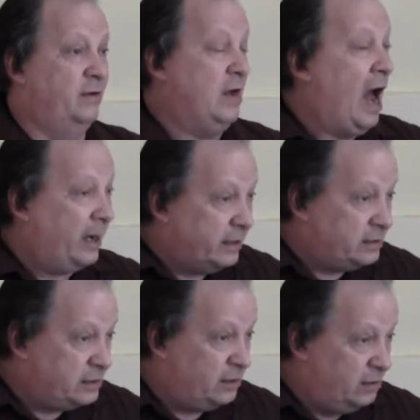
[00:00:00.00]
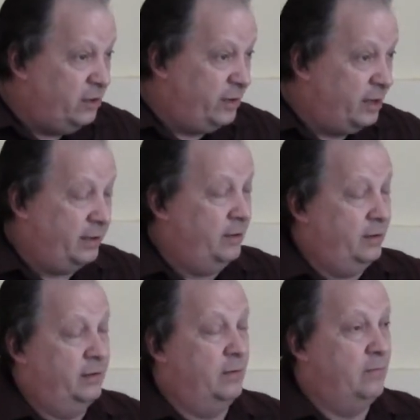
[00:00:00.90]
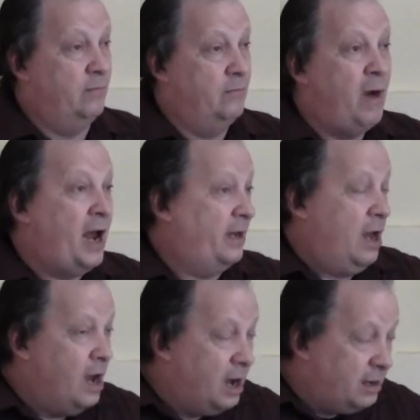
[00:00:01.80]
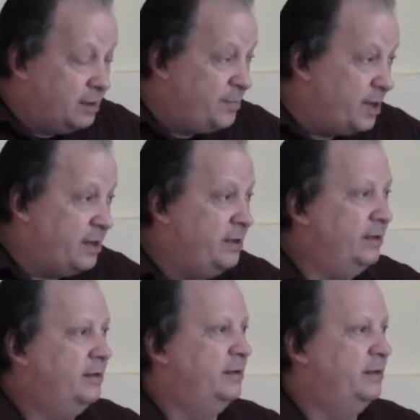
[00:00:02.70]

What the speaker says: not excluding Mike Huckabee,